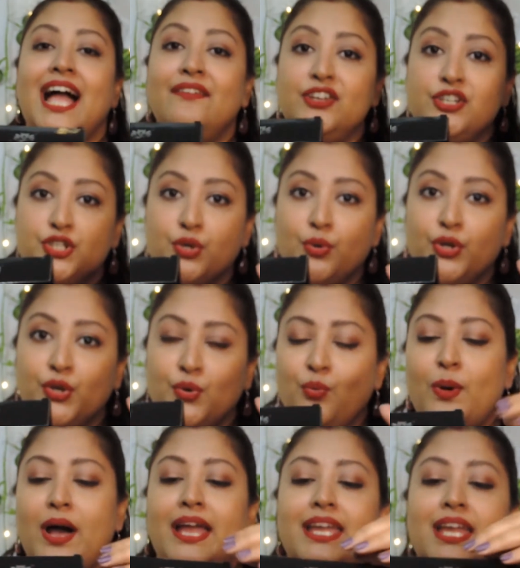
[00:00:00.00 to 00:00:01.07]
I will show you
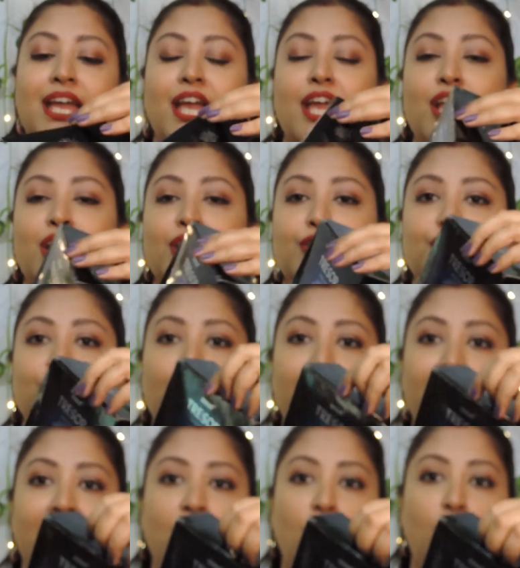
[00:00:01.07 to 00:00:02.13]
why. So
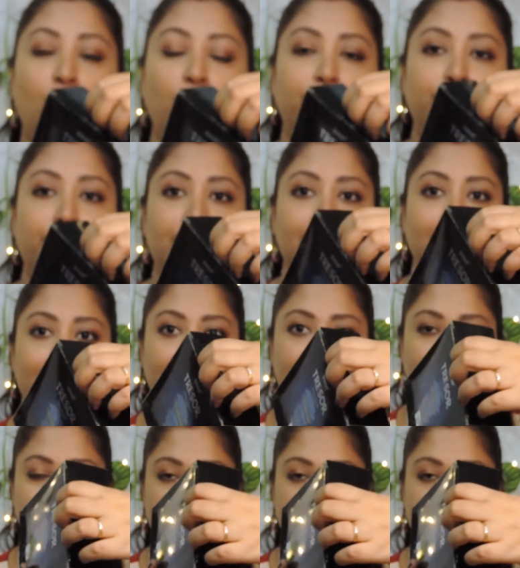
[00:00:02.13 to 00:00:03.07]
when I open